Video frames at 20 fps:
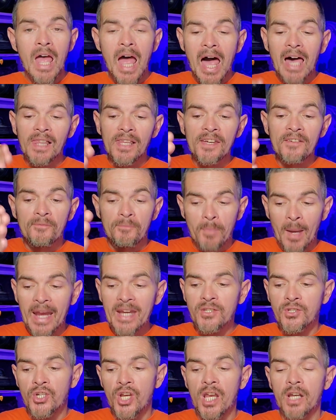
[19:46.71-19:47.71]
I live
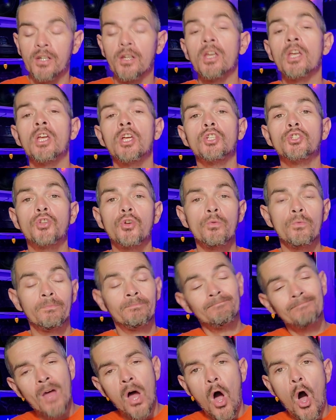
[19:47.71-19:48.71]
paycheck to
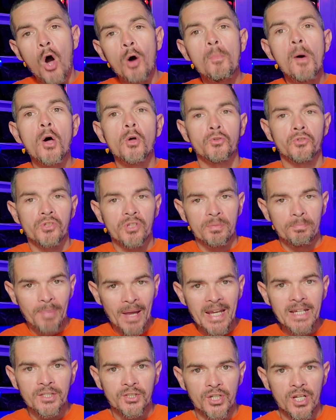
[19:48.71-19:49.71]
almost
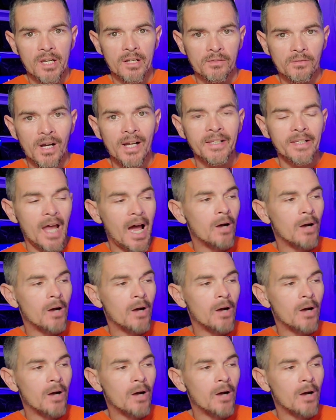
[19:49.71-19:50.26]
paycheck, right?